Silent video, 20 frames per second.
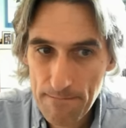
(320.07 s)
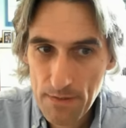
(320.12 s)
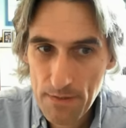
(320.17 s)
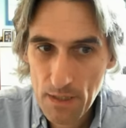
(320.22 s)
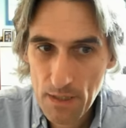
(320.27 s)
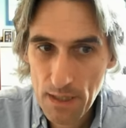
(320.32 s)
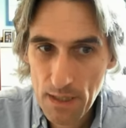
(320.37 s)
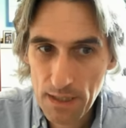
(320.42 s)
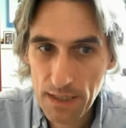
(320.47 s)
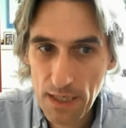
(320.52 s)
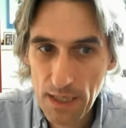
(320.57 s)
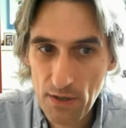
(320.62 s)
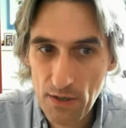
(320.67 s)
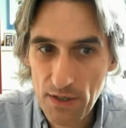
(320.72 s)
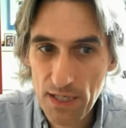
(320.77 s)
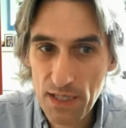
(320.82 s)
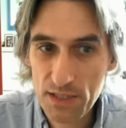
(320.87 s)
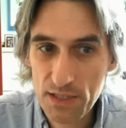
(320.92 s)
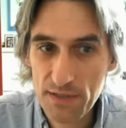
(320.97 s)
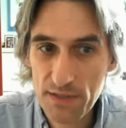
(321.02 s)
And now
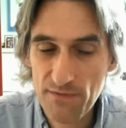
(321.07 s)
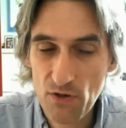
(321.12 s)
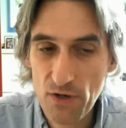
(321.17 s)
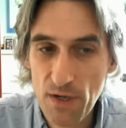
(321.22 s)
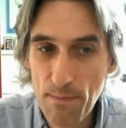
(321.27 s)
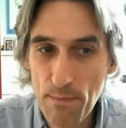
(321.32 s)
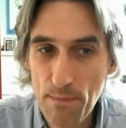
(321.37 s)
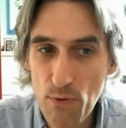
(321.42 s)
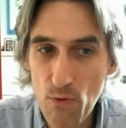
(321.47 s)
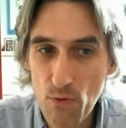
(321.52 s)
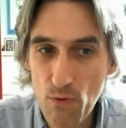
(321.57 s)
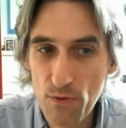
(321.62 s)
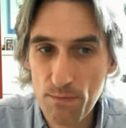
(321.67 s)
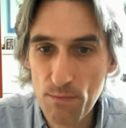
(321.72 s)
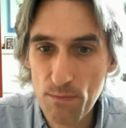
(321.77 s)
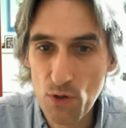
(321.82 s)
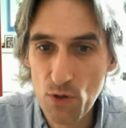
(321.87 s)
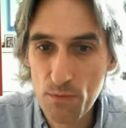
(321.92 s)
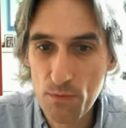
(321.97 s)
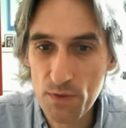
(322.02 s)
here's a very important
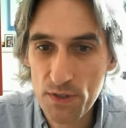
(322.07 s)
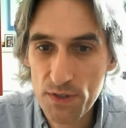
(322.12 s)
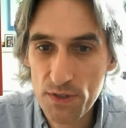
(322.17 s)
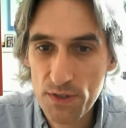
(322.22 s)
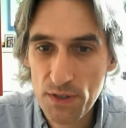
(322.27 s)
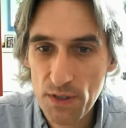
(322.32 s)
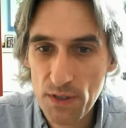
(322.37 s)
moment.